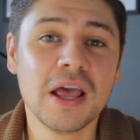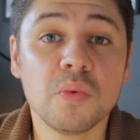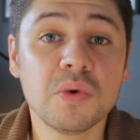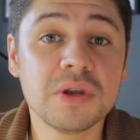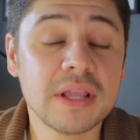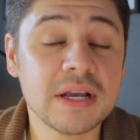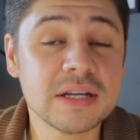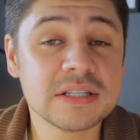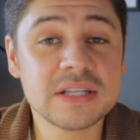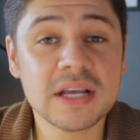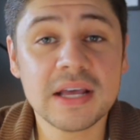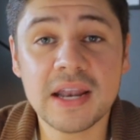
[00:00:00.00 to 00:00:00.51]
With
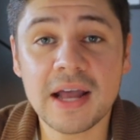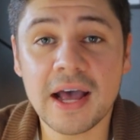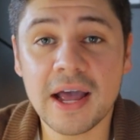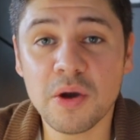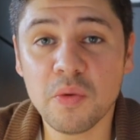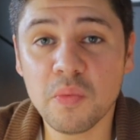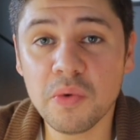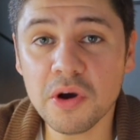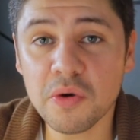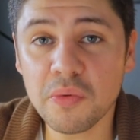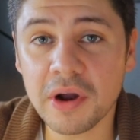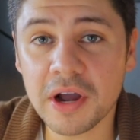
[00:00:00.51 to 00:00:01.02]
that said, I
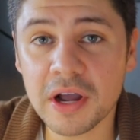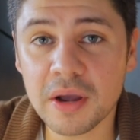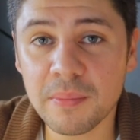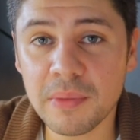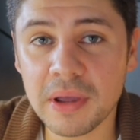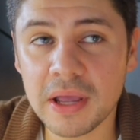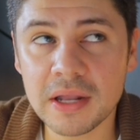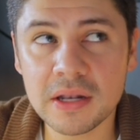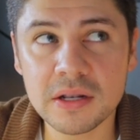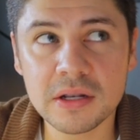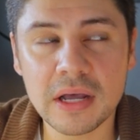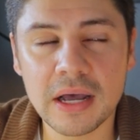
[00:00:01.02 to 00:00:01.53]
will
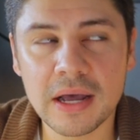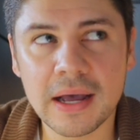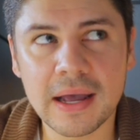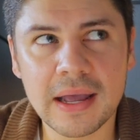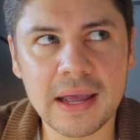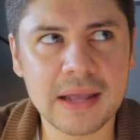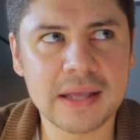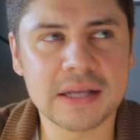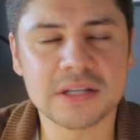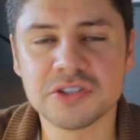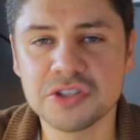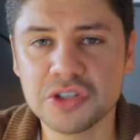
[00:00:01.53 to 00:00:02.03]
recommend,
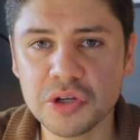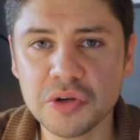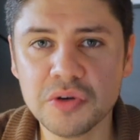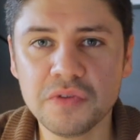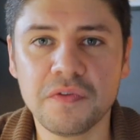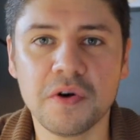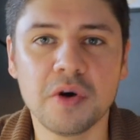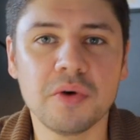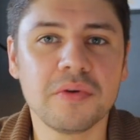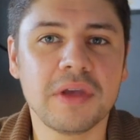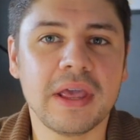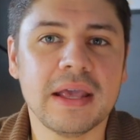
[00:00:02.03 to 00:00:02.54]
2
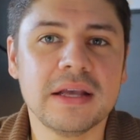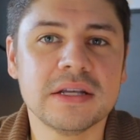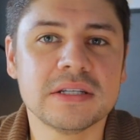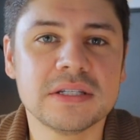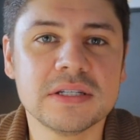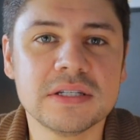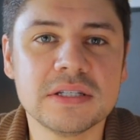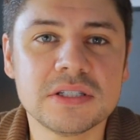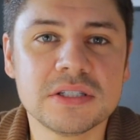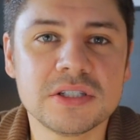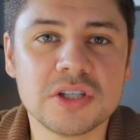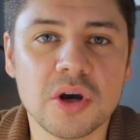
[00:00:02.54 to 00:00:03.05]
phone
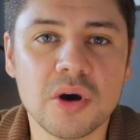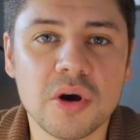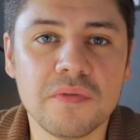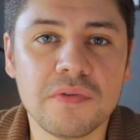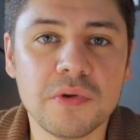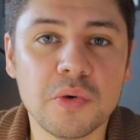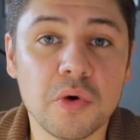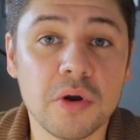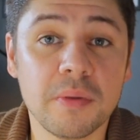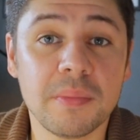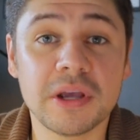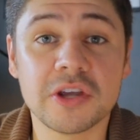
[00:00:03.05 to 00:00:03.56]
cases. So if
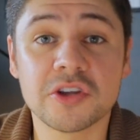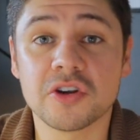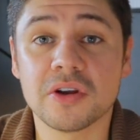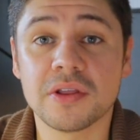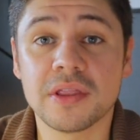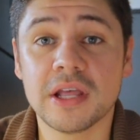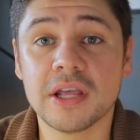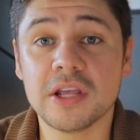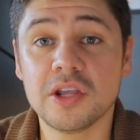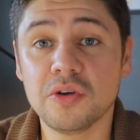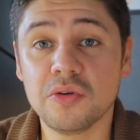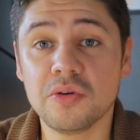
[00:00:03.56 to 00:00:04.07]
you wanna make sure
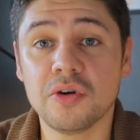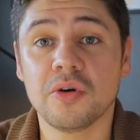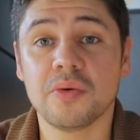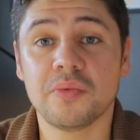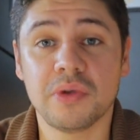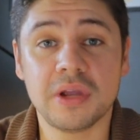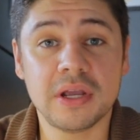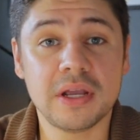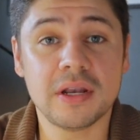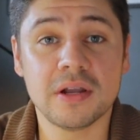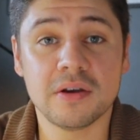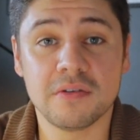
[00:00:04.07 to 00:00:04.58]
that you don't
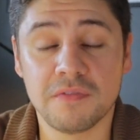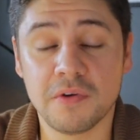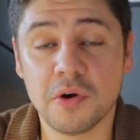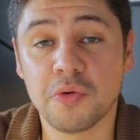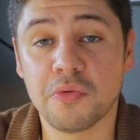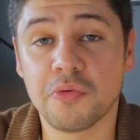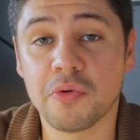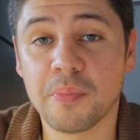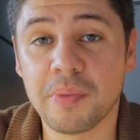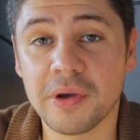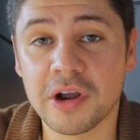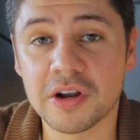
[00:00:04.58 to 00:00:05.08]
need a
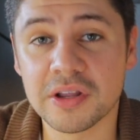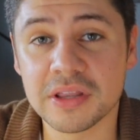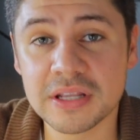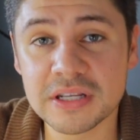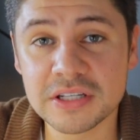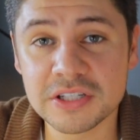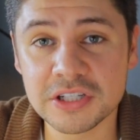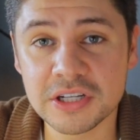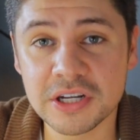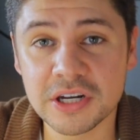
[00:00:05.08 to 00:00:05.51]
phone repair this